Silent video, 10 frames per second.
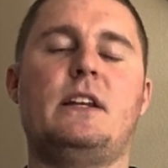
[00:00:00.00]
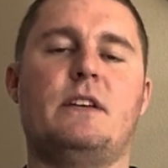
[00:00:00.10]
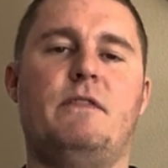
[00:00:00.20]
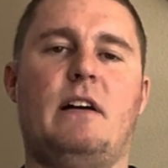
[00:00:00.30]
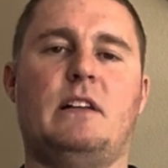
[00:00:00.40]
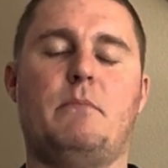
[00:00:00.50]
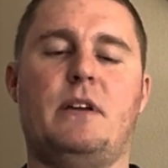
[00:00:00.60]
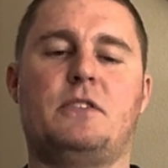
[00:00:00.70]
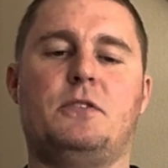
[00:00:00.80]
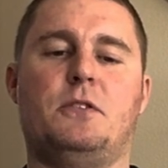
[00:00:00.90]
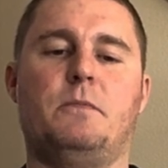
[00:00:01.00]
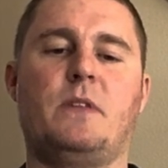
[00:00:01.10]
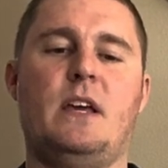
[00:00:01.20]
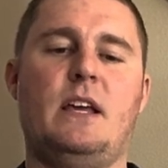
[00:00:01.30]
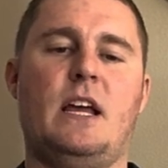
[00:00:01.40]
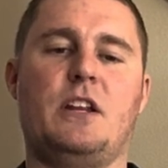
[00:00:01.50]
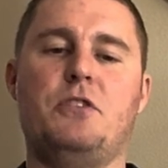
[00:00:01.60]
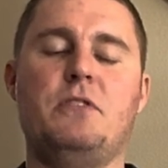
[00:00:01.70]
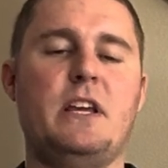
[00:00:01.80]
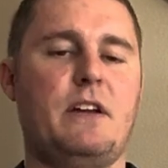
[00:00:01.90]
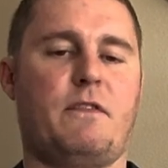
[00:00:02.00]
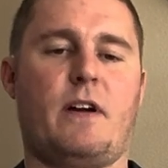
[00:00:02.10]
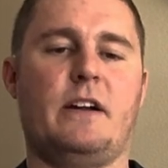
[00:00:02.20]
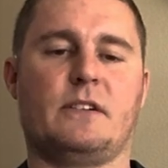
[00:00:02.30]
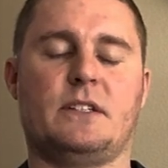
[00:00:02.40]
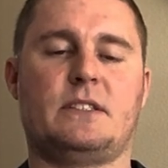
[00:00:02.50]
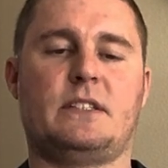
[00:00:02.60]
developmental, and unique fragrance.